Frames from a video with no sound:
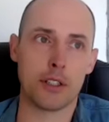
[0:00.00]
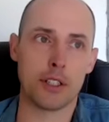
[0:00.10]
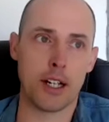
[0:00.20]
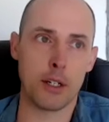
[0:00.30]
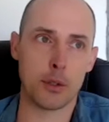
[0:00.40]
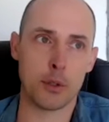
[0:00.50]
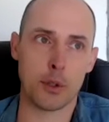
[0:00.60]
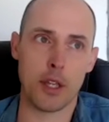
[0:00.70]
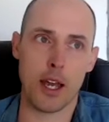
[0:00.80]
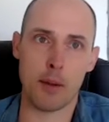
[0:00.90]
childhood
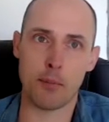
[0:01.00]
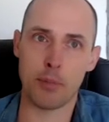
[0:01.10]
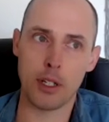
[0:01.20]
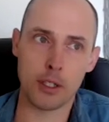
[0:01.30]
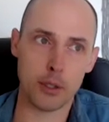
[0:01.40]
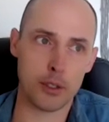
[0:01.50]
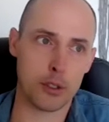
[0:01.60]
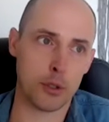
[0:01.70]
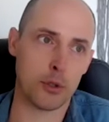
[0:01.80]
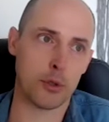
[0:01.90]
that belittles
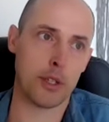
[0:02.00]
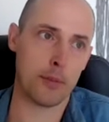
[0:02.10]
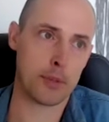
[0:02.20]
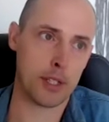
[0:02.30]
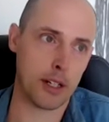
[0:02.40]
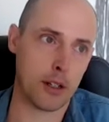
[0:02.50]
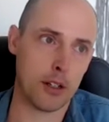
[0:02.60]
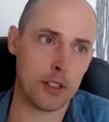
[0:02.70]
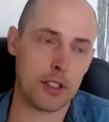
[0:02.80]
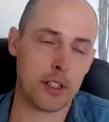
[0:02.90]
you, that
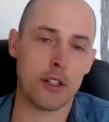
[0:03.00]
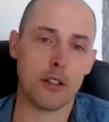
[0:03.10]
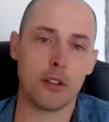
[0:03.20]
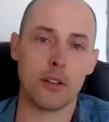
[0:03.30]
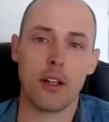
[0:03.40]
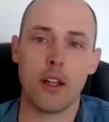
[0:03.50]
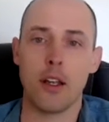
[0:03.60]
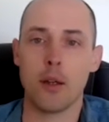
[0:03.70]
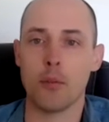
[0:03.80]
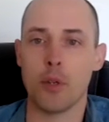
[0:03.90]
psychologically and
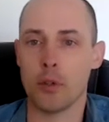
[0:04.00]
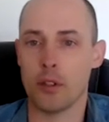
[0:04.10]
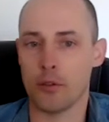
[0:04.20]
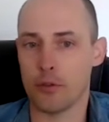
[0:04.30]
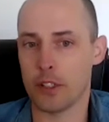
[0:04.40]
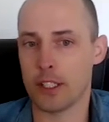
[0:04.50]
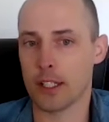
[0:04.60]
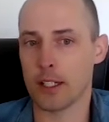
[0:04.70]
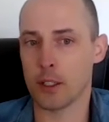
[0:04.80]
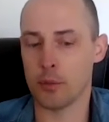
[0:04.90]
maybe even
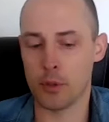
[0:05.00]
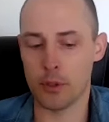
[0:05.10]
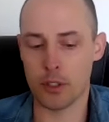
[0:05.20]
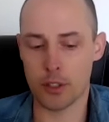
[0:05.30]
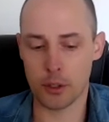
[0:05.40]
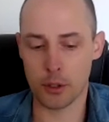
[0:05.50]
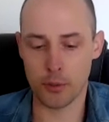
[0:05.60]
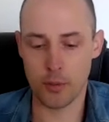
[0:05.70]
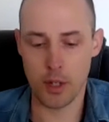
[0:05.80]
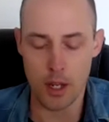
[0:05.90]
physically abuses you,
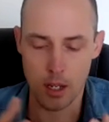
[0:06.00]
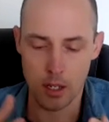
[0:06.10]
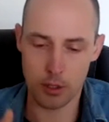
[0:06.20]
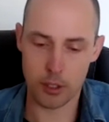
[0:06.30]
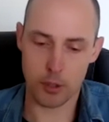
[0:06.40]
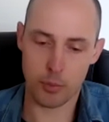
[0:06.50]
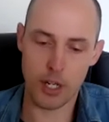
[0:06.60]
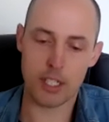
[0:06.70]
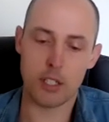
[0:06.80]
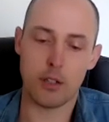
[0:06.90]
you
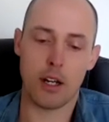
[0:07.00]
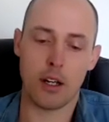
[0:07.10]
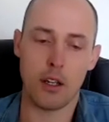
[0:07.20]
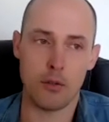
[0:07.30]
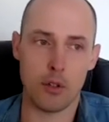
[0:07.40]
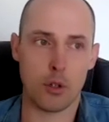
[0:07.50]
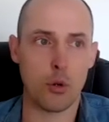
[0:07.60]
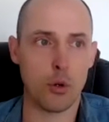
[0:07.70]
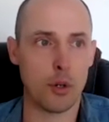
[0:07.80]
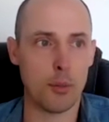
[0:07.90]
suppress your anger, you have your
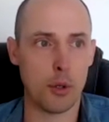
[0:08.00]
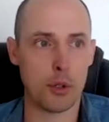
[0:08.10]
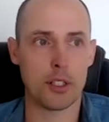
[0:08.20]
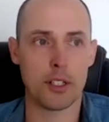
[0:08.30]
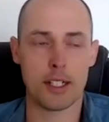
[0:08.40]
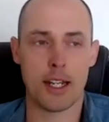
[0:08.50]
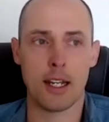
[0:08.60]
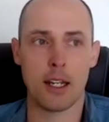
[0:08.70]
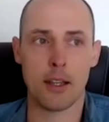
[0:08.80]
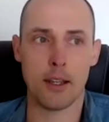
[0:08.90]
core emotion as
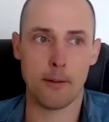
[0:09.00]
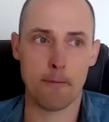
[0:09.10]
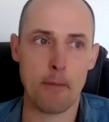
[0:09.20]
anger there.